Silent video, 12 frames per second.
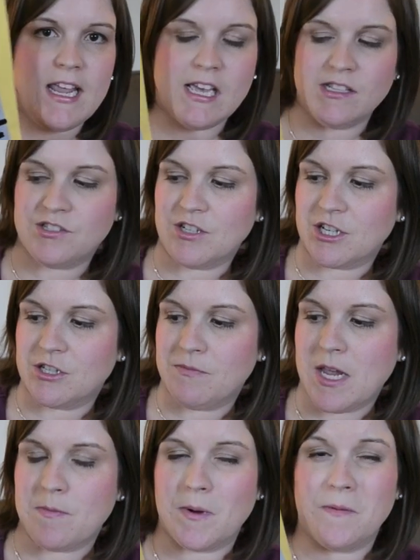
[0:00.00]
a construction
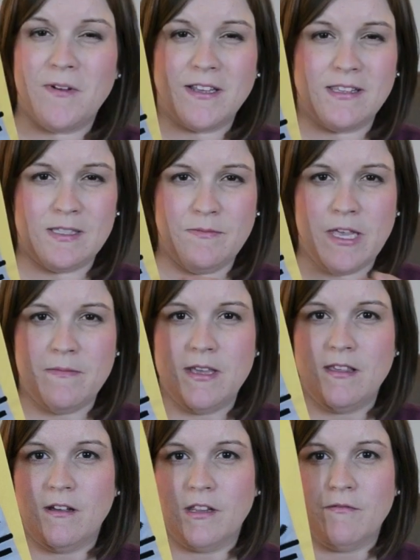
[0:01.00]
paper. In fact, this may be
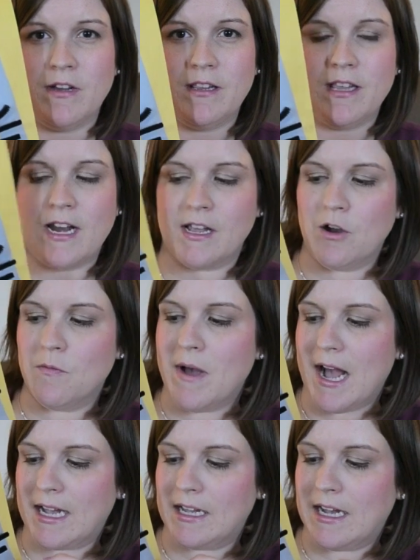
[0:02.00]
the only one that I go
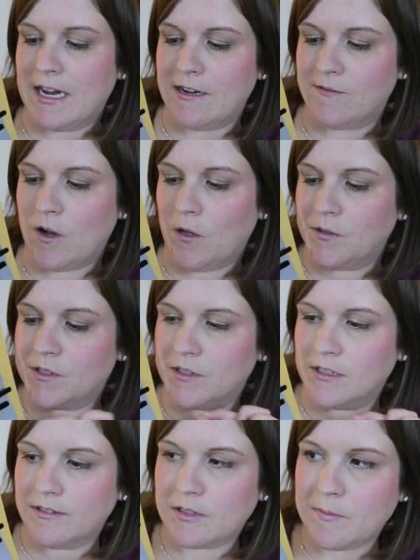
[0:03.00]
back and kind of alter
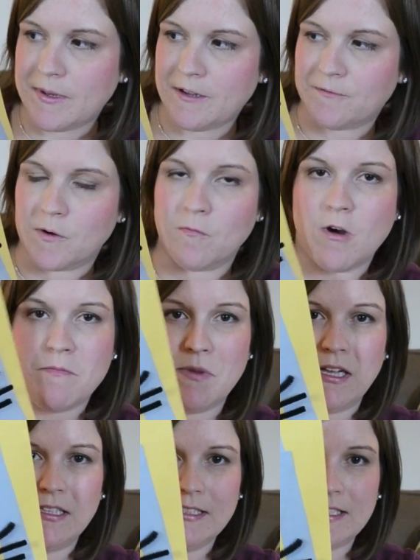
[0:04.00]
a little bit from what
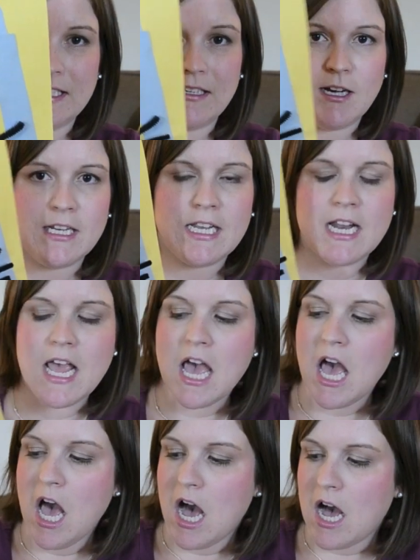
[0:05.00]
Bella did on it,
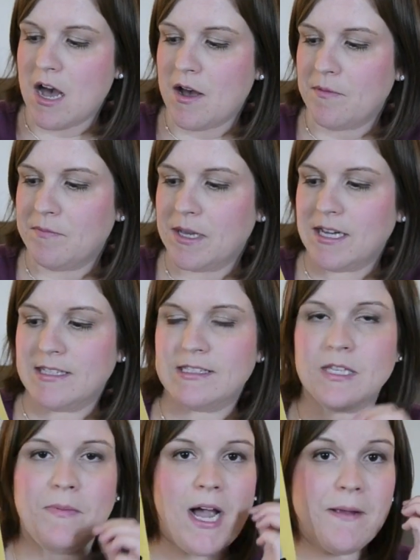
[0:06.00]
because
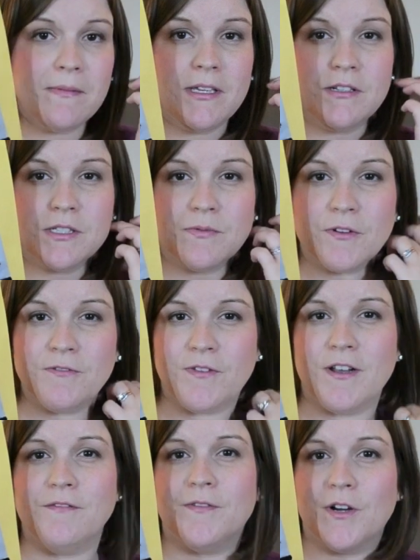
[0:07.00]
the pipe planers were
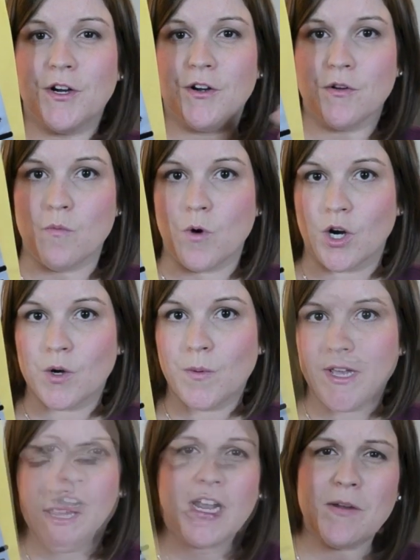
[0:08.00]
fun for her to work
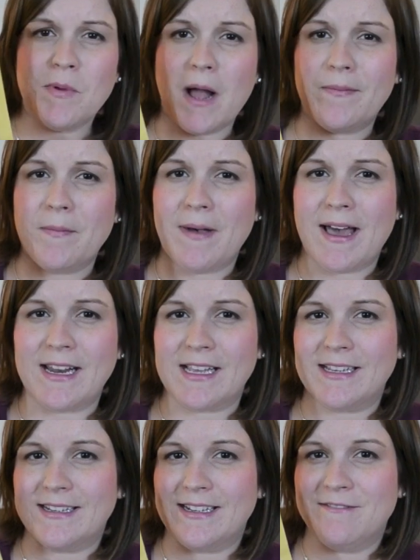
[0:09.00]
with. Kind of problematic